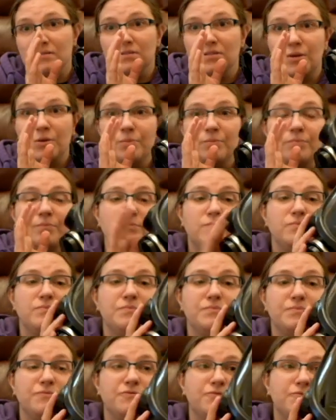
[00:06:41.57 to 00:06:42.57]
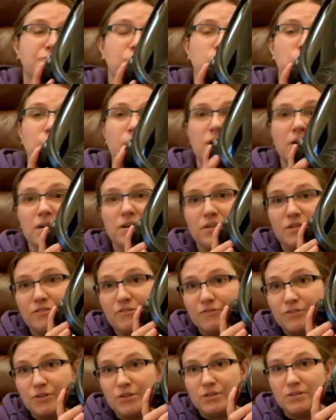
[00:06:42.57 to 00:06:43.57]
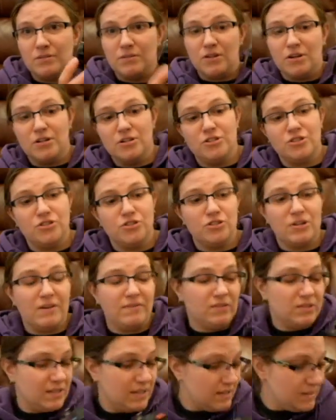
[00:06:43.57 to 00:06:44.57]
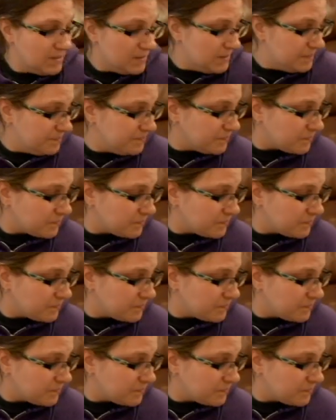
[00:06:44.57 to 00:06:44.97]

So, for work or for large travel days.